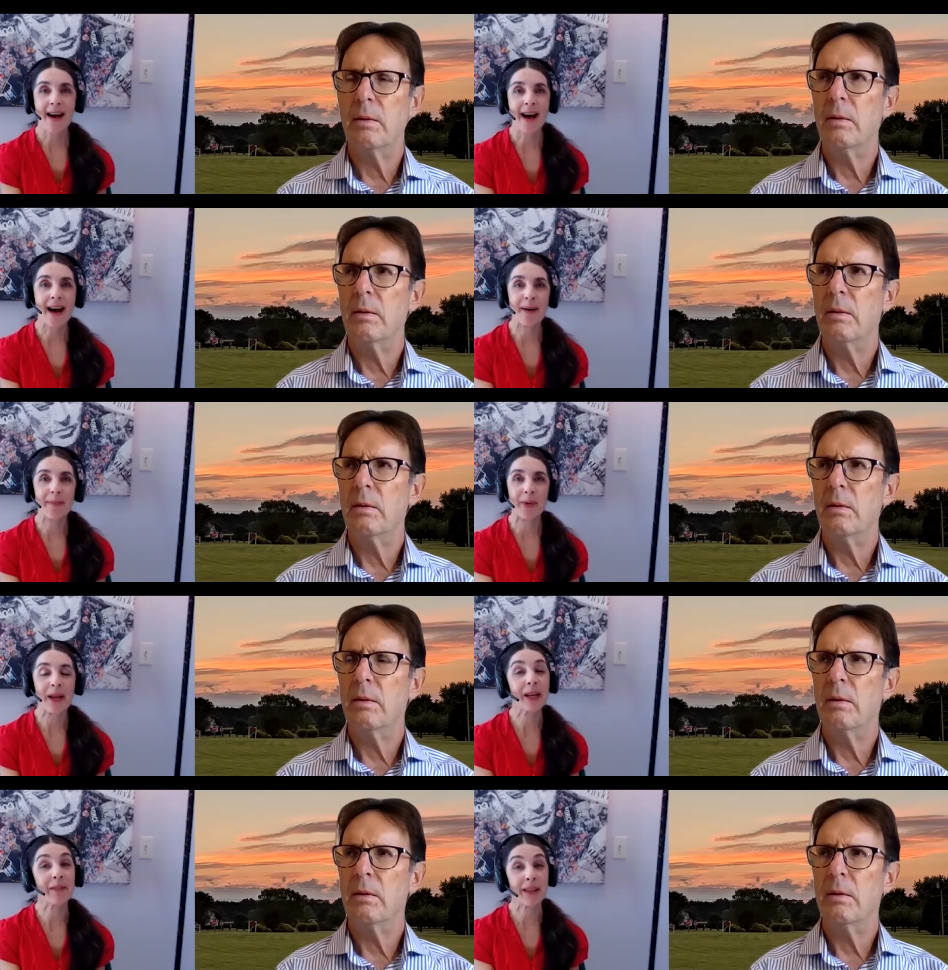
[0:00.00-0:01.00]
Speaker 1: um, or
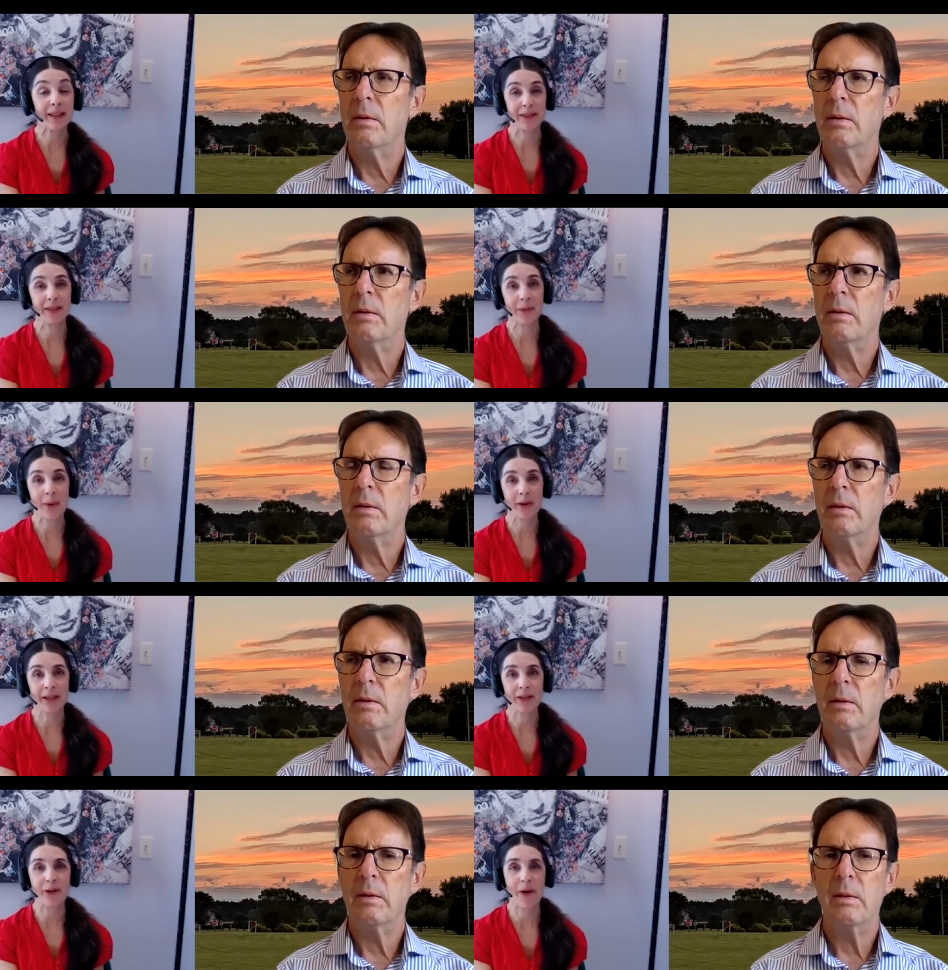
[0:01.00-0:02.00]
any of the, the work that
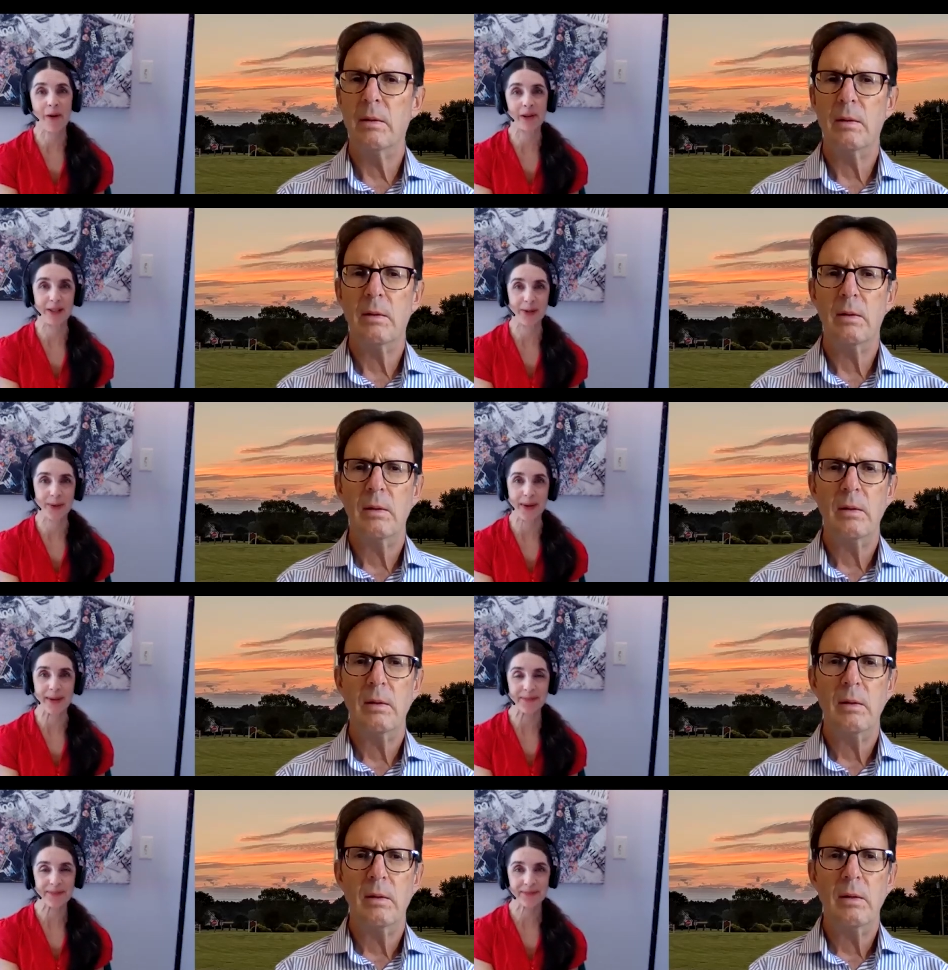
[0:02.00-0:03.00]
you're currently doing?
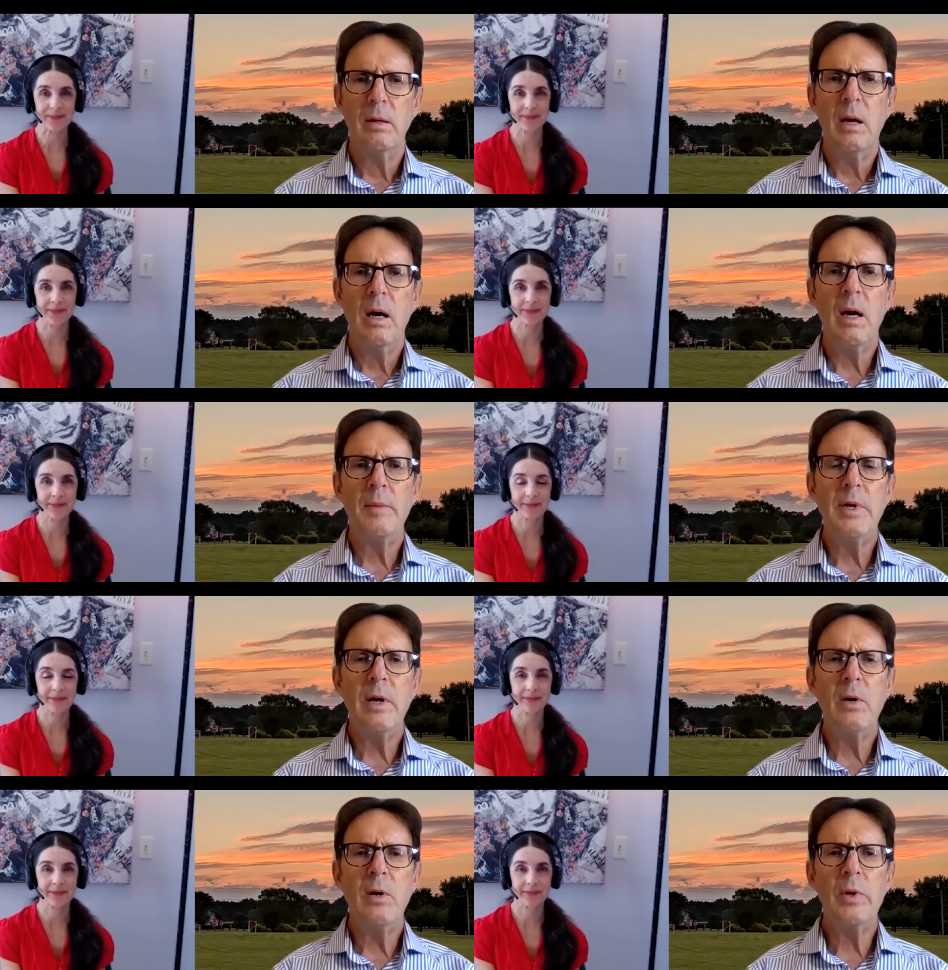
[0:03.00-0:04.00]
Speaker 2: Um,
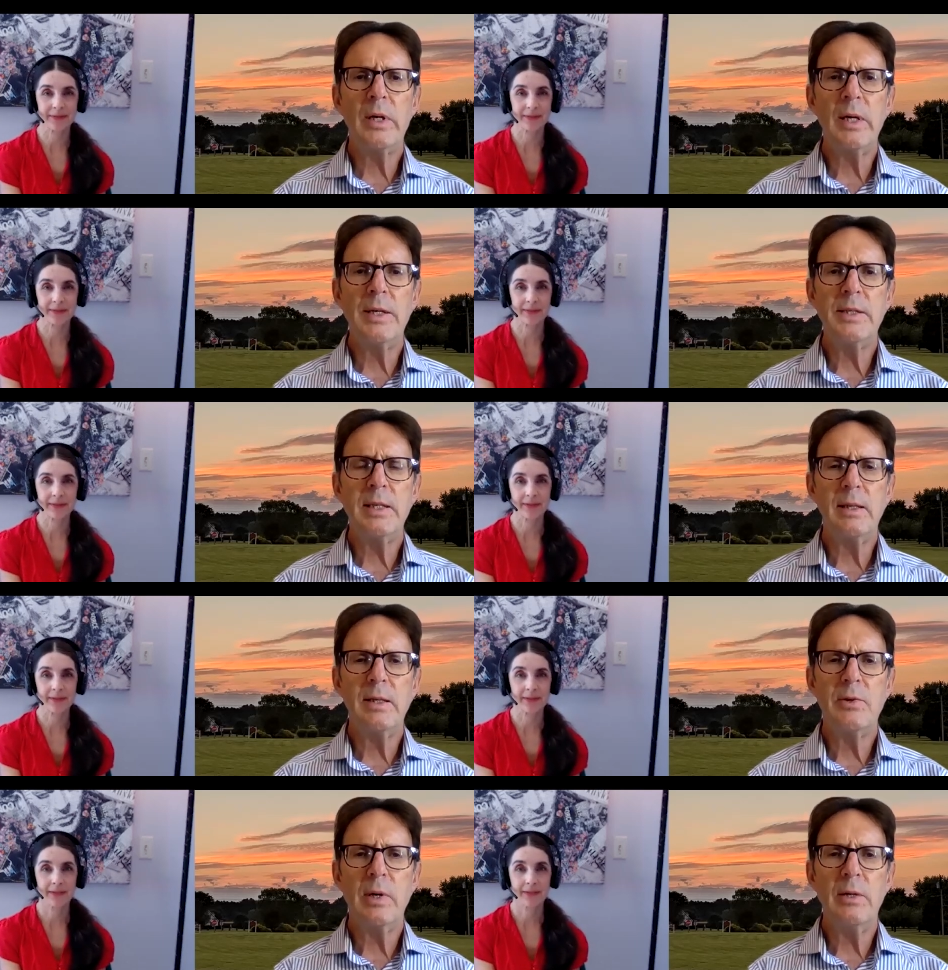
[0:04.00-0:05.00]
no, we're
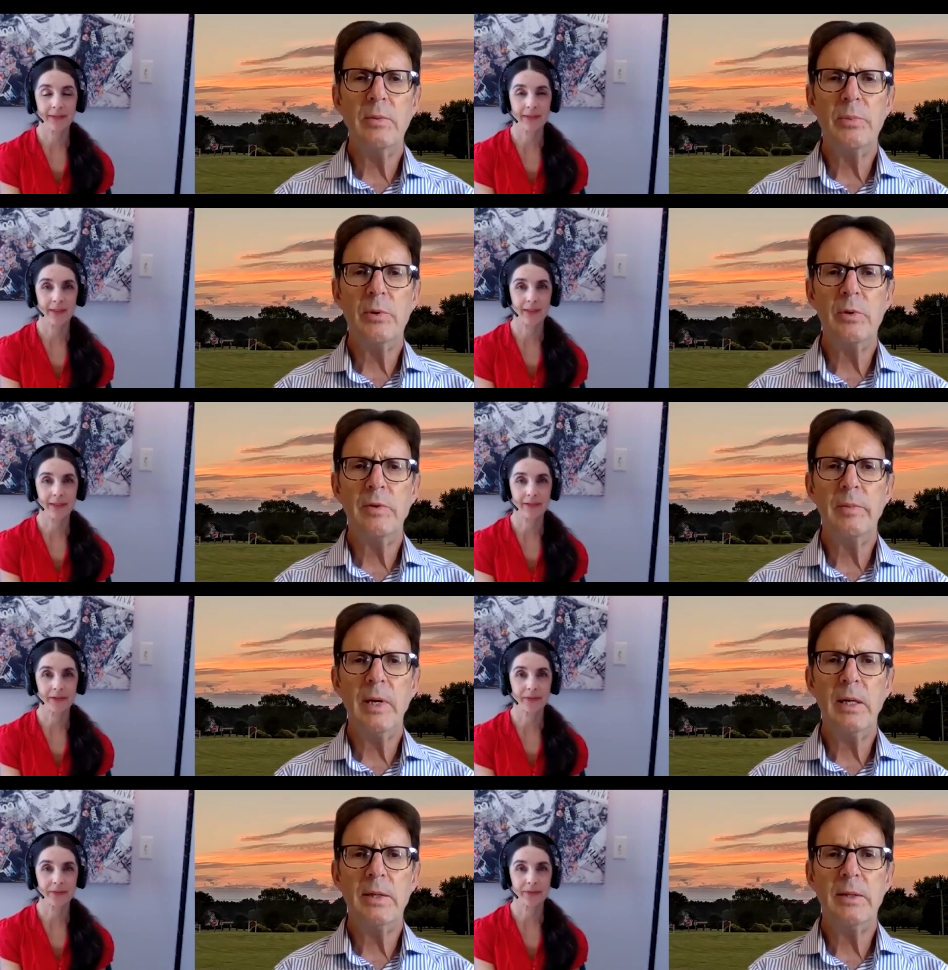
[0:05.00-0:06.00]
constantly trying to improve them,
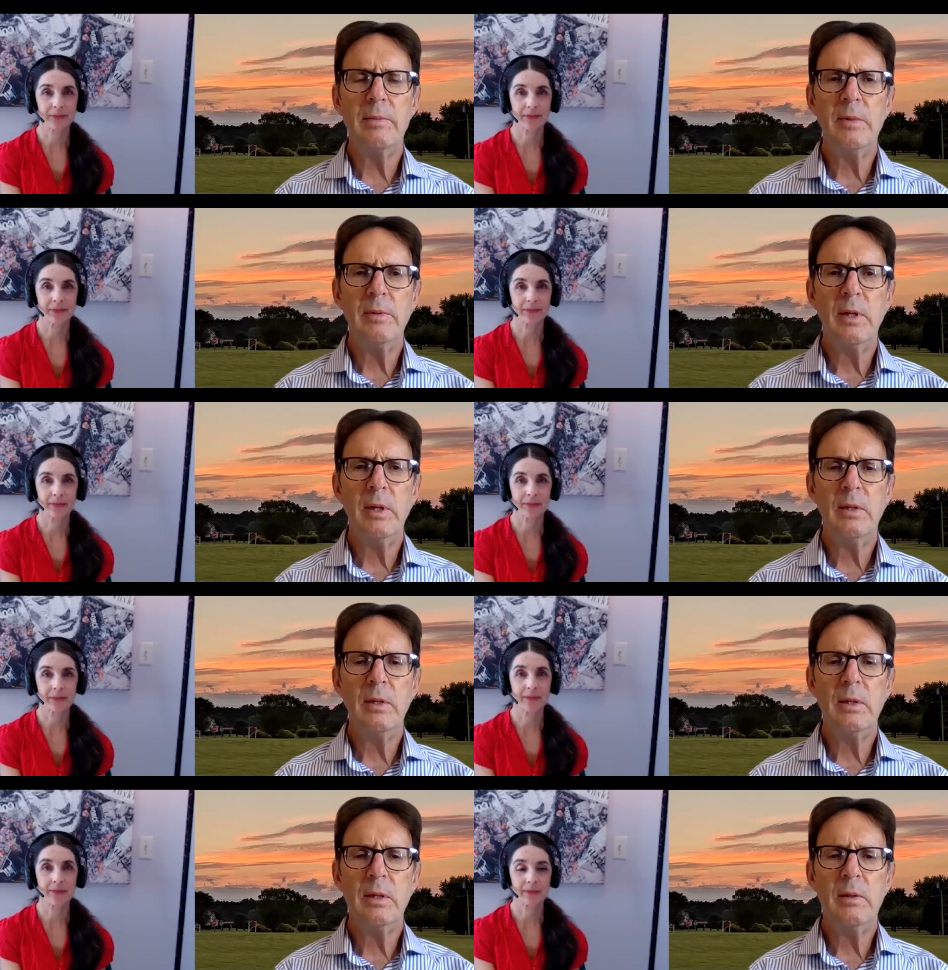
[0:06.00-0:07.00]
edit them, and,
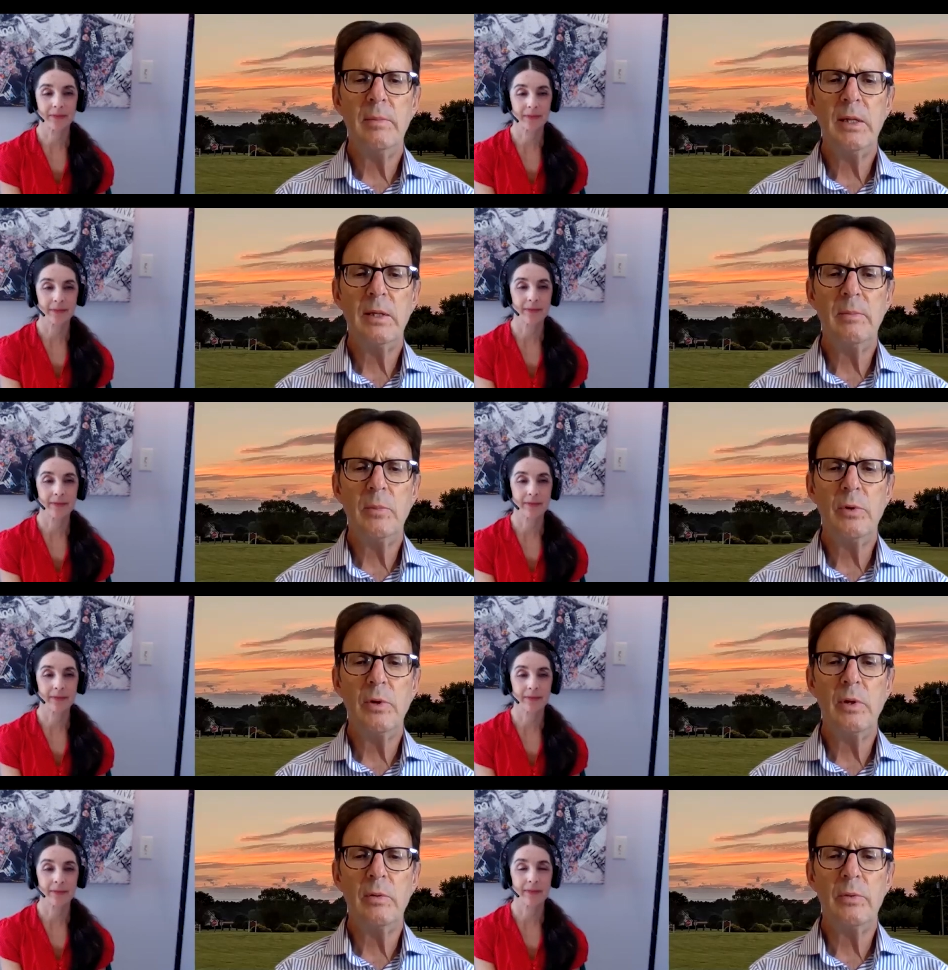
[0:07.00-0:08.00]
and uh, make them
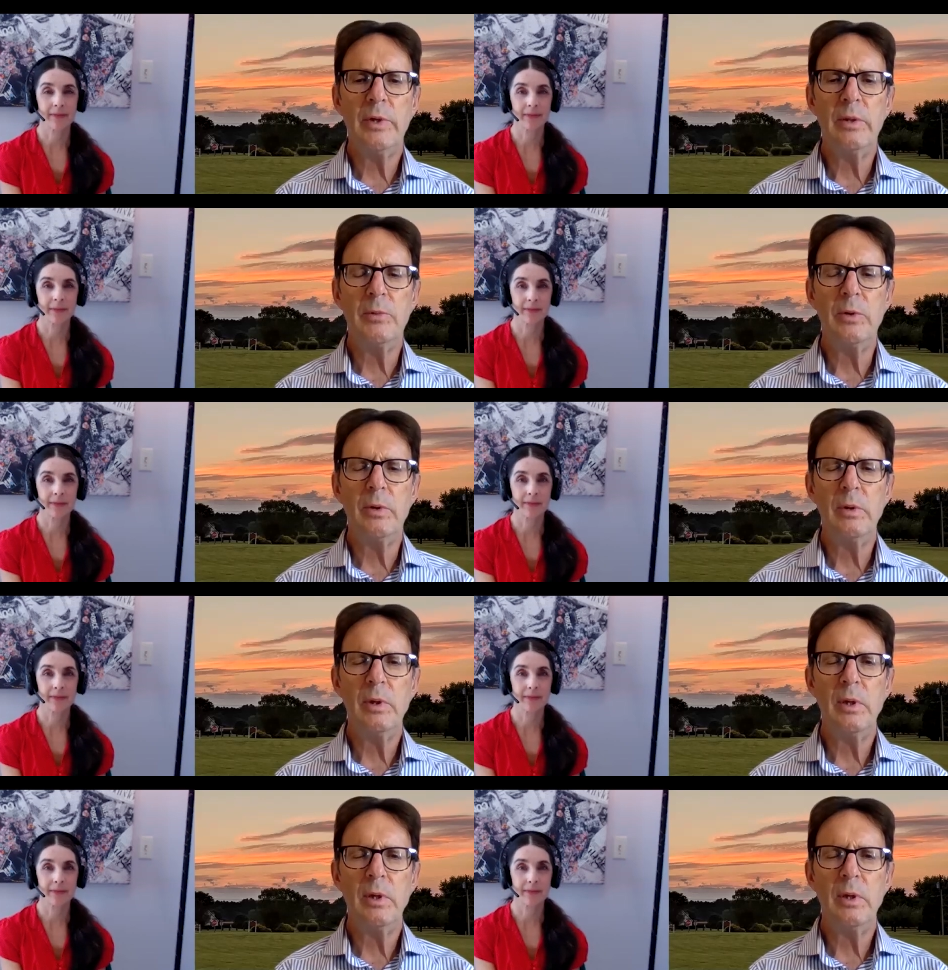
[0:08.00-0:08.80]
more readable.